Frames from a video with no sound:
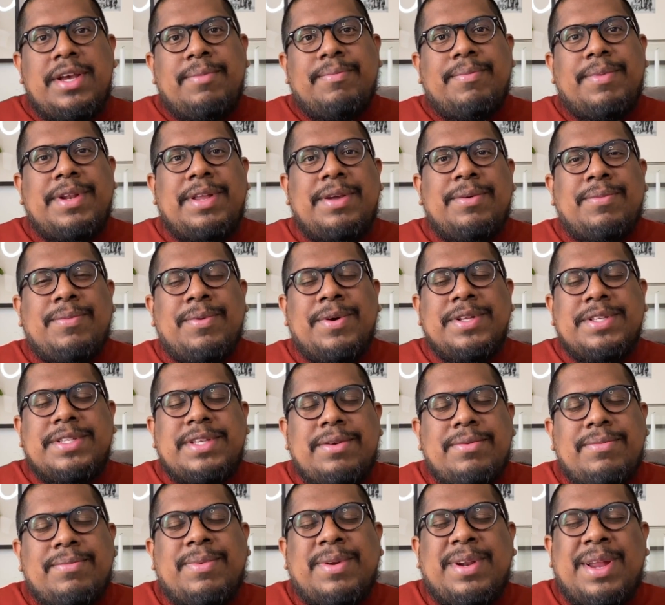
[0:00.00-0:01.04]
but it
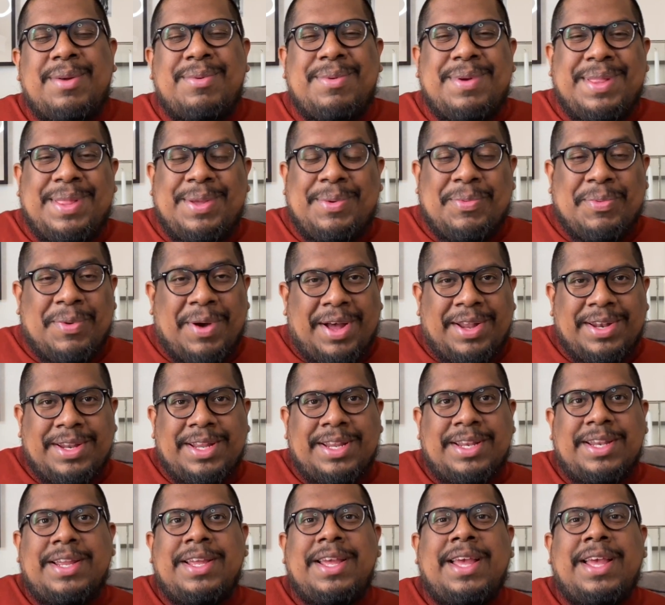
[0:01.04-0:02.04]
wasn't what I really wanted.